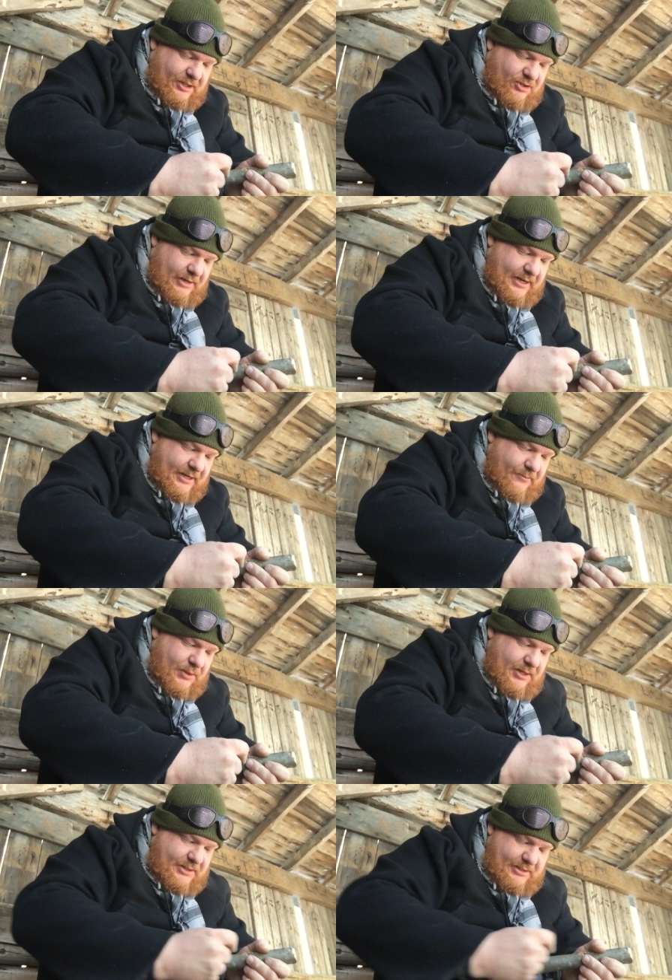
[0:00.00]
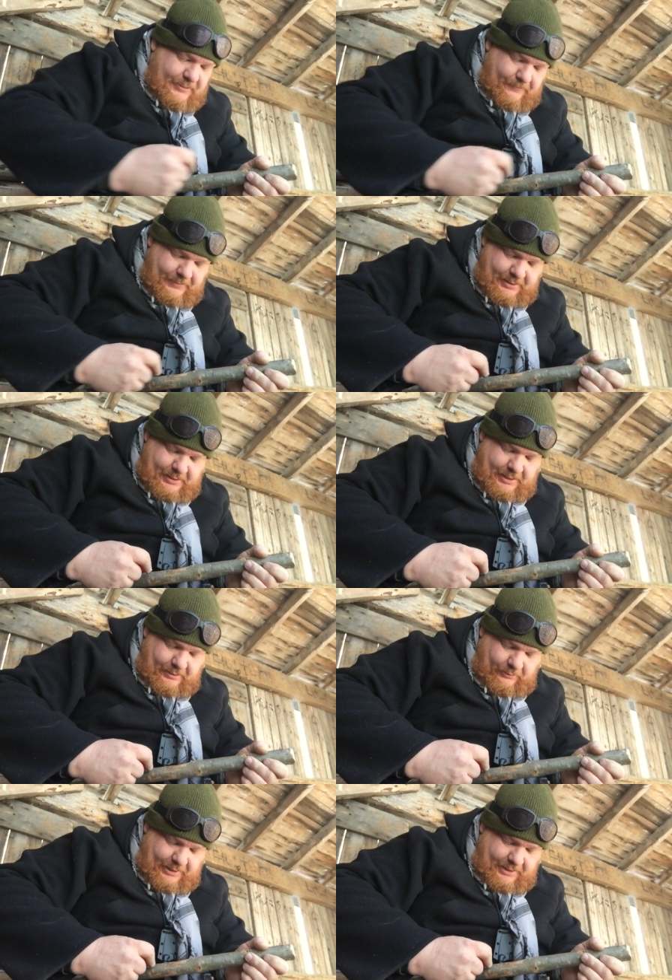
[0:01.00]
striking piece and
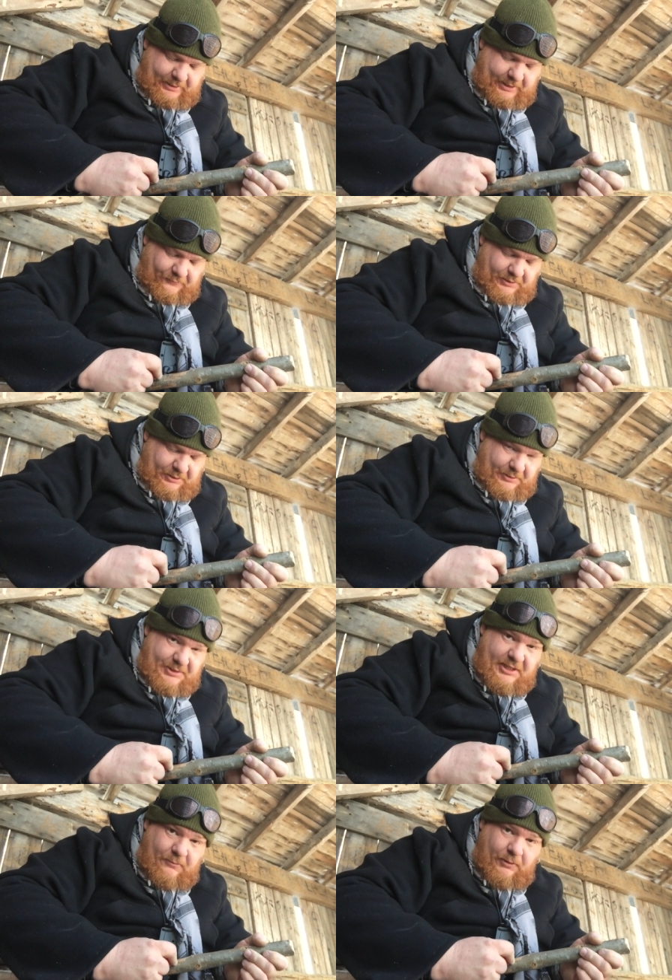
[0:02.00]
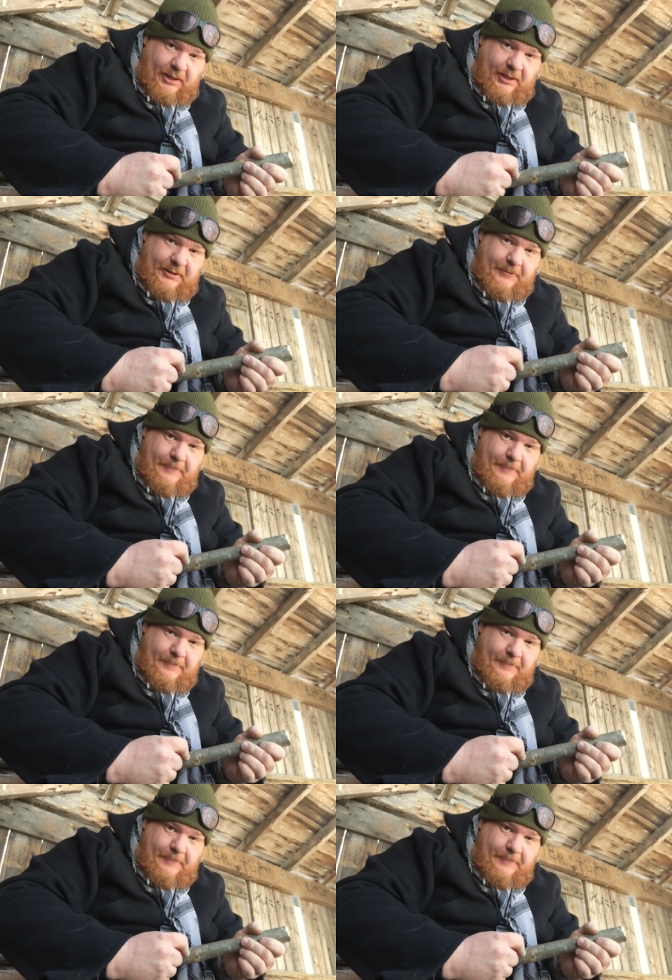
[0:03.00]
grinding that ferrocerium rod.